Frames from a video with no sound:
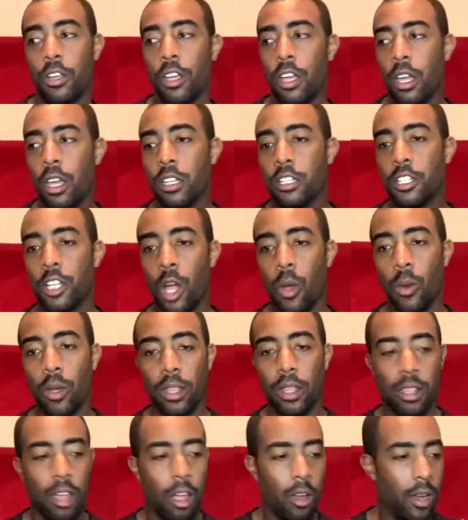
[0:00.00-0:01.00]
showing,
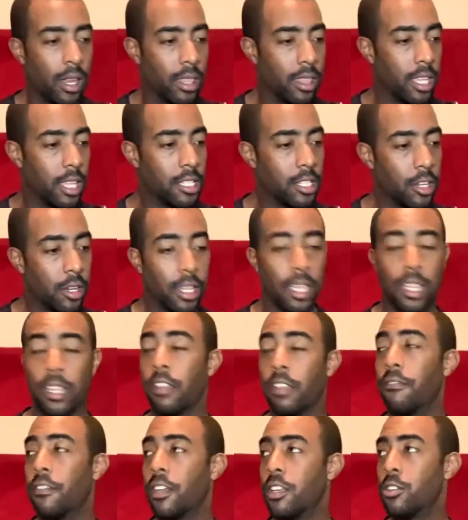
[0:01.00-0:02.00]
all right, these are the
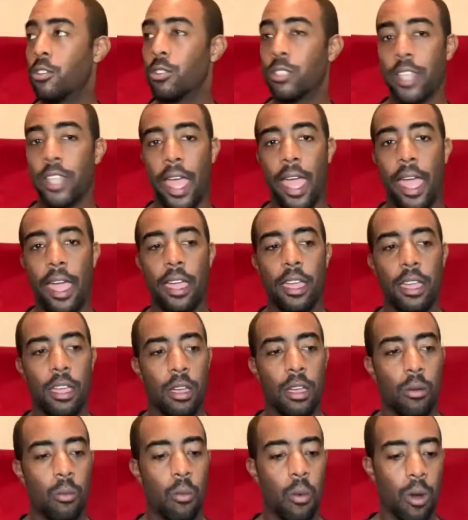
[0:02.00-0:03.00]
individuals that
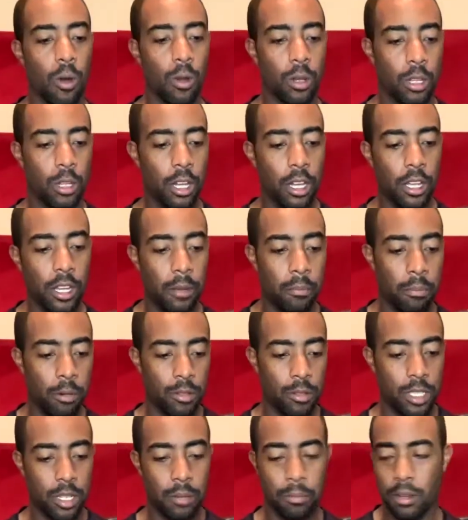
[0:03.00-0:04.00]
were good and
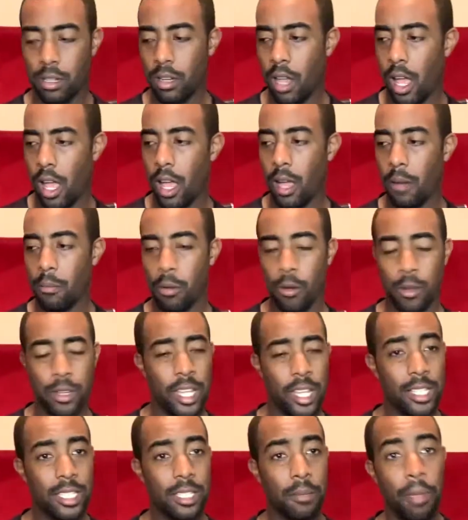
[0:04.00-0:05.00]

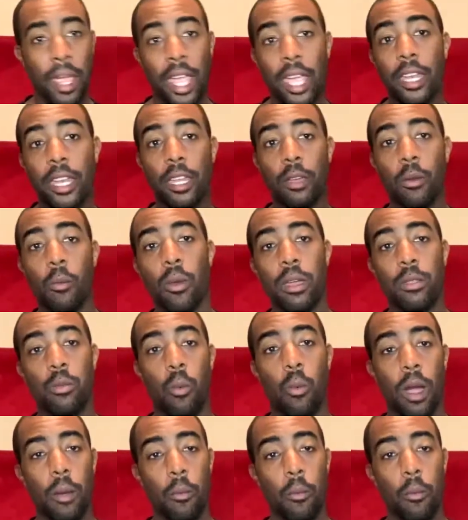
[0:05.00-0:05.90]
participating with what